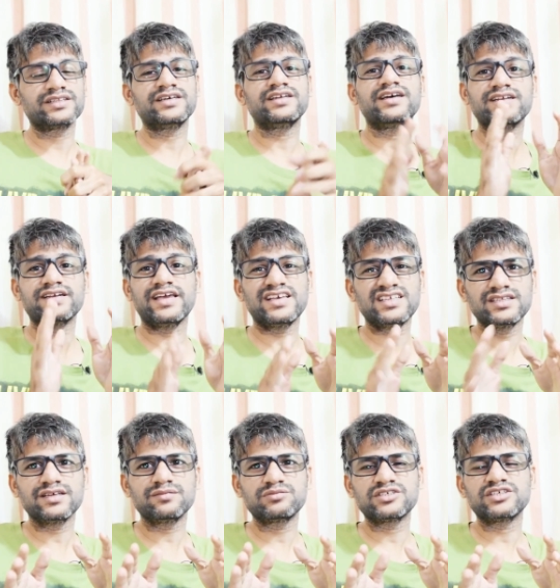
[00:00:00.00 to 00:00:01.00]
There are
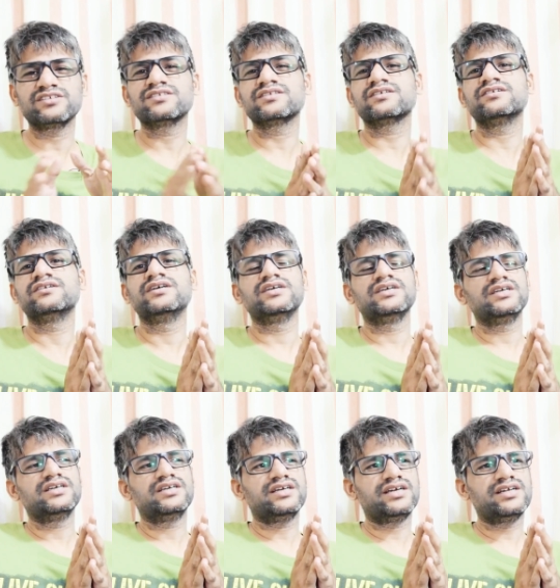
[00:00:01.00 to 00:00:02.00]
exceptions,
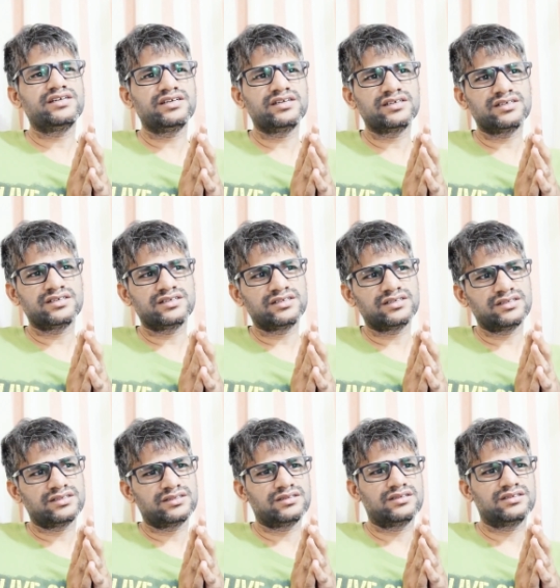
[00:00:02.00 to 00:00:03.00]
and
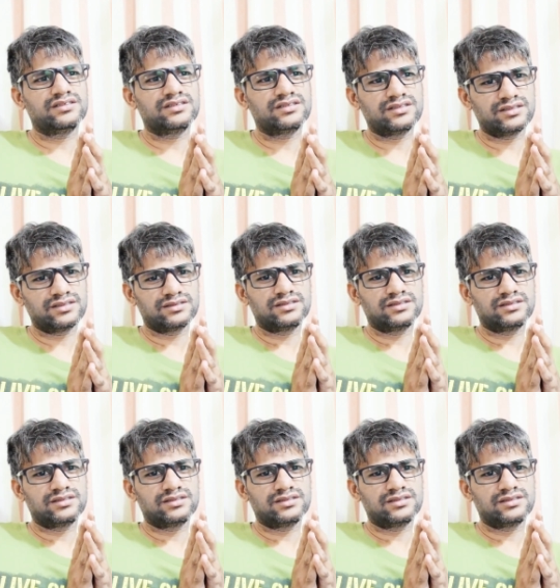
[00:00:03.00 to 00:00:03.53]
uh,